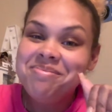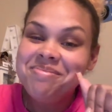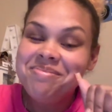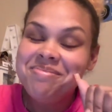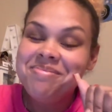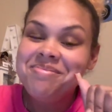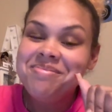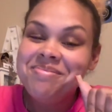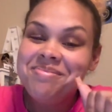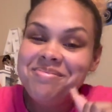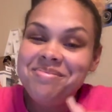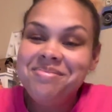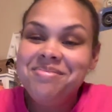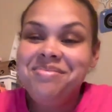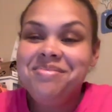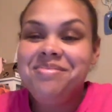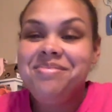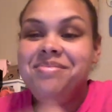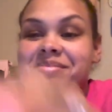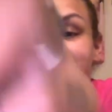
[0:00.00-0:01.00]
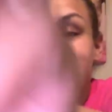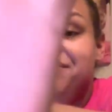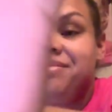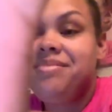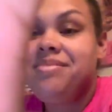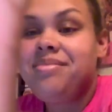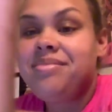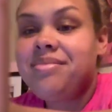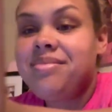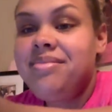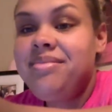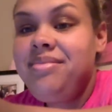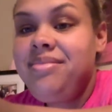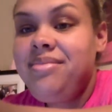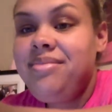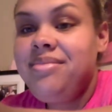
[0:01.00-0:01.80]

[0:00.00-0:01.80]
Nobody speaks.